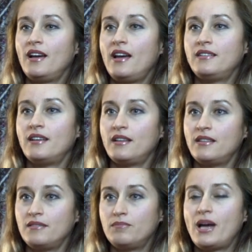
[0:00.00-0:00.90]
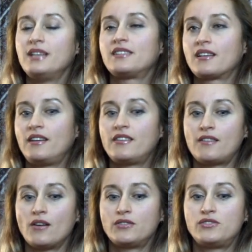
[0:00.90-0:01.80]
And then basically
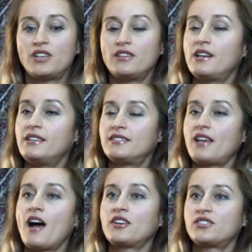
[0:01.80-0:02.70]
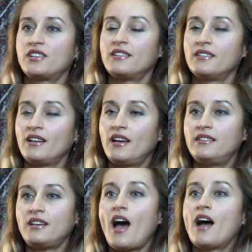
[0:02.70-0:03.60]
thought generates action, and
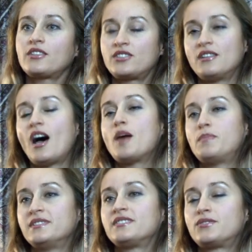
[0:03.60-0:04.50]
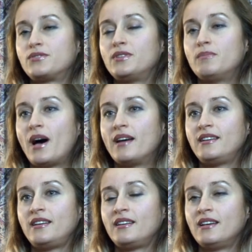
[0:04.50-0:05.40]
the action happens through the body.